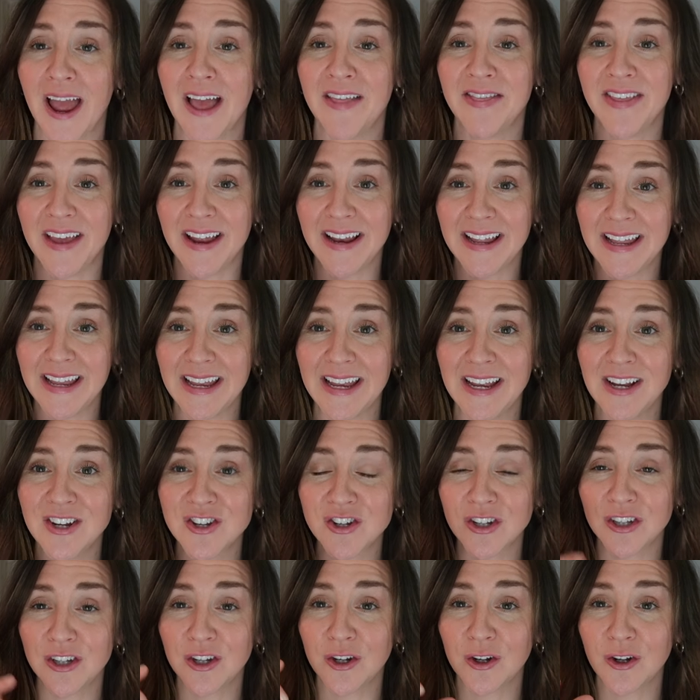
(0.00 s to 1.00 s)
And then
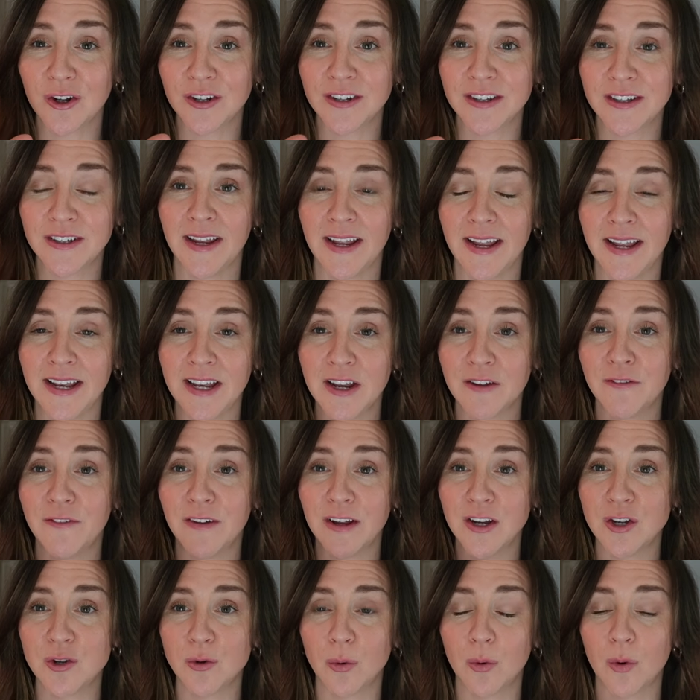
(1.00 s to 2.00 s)
each little
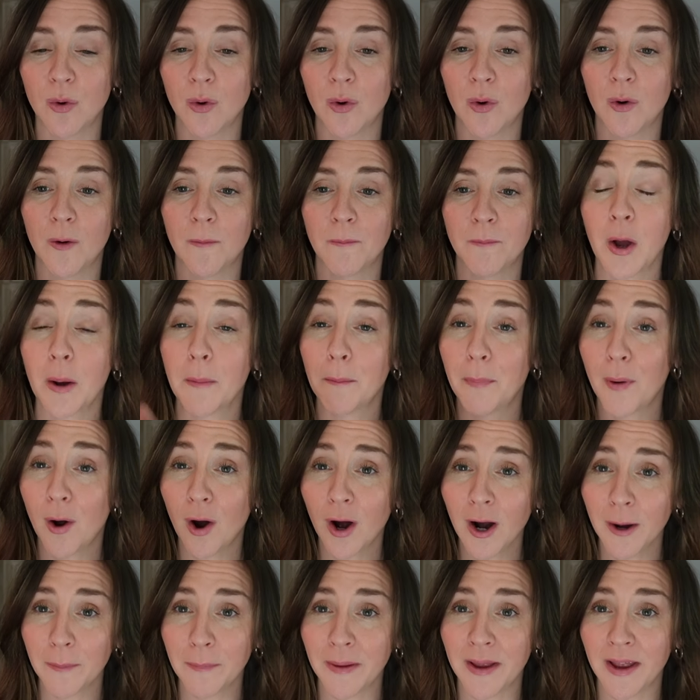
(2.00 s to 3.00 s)
individual
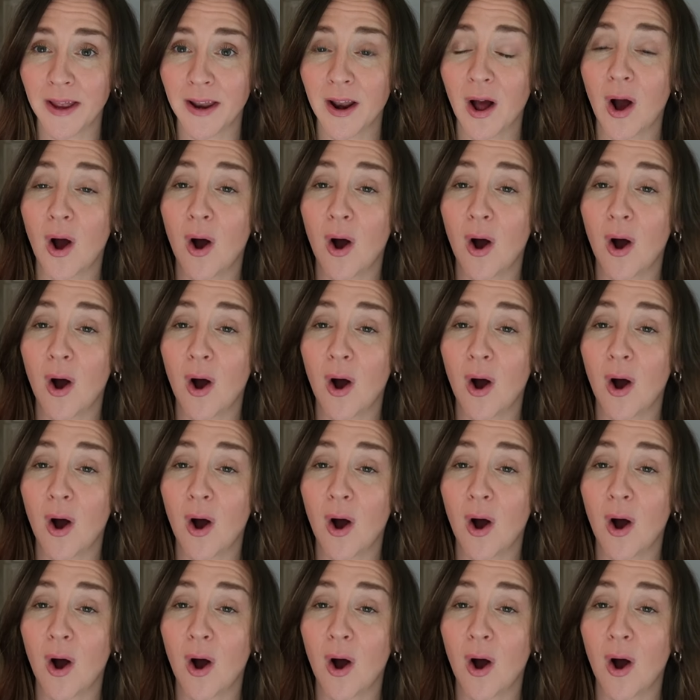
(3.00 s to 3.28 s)
compartment